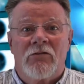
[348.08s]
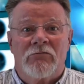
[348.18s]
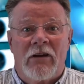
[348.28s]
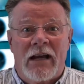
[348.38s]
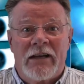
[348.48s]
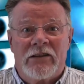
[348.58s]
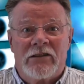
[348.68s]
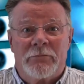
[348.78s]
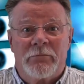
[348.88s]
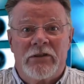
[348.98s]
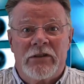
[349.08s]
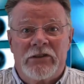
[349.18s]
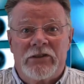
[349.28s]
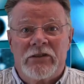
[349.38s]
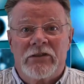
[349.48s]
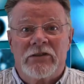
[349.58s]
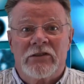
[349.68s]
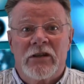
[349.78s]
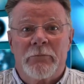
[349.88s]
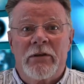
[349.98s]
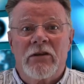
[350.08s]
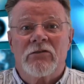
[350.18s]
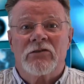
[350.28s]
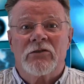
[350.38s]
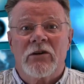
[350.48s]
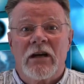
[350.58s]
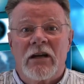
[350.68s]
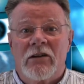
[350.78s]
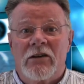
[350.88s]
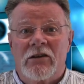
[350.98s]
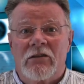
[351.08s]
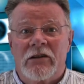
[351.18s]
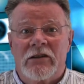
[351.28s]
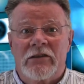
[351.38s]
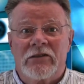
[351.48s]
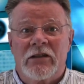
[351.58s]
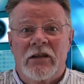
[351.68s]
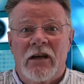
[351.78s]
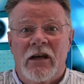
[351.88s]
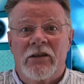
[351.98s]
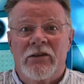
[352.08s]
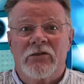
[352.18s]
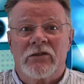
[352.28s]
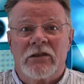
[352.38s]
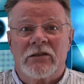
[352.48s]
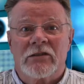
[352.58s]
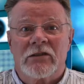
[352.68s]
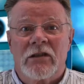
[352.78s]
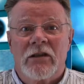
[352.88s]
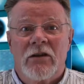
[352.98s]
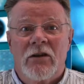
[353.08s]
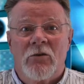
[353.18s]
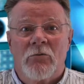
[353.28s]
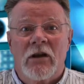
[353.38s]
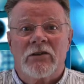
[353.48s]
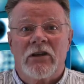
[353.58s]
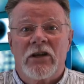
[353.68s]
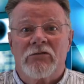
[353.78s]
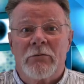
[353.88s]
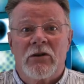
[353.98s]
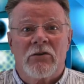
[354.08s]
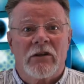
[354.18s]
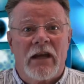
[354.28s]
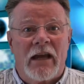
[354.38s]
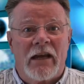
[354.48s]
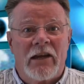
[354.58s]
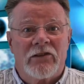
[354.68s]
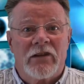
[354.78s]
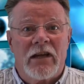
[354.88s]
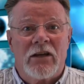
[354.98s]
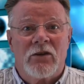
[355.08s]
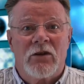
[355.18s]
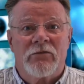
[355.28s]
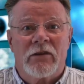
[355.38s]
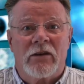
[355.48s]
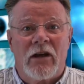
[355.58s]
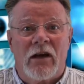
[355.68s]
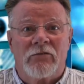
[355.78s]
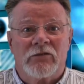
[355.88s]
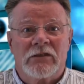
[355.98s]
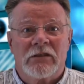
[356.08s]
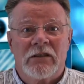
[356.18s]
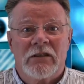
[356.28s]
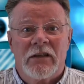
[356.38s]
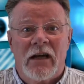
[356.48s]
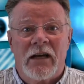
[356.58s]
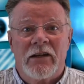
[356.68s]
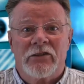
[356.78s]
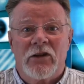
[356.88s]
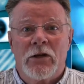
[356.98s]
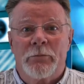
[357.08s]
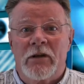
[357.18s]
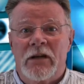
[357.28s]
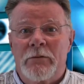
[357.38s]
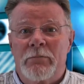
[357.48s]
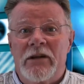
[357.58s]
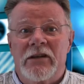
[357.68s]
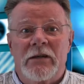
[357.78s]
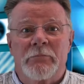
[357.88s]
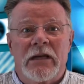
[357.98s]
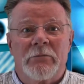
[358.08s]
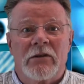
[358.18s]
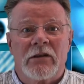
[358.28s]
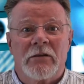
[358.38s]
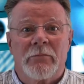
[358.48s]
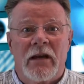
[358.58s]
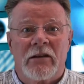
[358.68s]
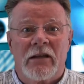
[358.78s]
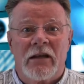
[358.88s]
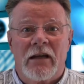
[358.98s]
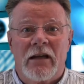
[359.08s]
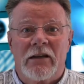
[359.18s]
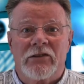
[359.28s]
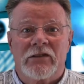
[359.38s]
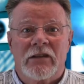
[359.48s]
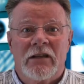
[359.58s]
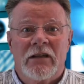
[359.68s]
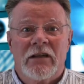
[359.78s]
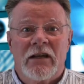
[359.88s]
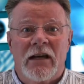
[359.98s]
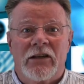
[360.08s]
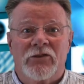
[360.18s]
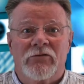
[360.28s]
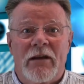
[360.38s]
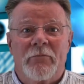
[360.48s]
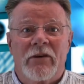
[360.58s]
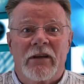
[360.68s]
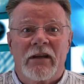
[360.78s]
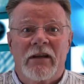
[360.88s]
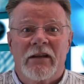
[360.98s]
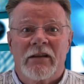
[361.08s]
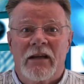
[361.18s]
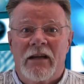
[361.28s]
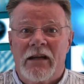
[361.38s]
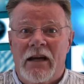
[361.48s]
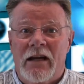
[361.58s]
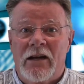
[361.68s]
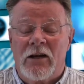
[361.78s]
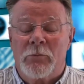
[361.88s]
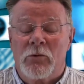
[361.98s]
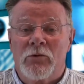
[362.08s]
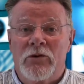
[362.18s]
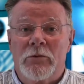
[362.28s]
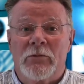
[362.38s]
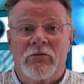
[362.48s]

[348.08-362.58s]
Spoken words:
Rallies, petitions, appeals to higher authorities are useless once a criminal gang has taken off the gloves and is openly beating people about their heads and trampling their inalienable human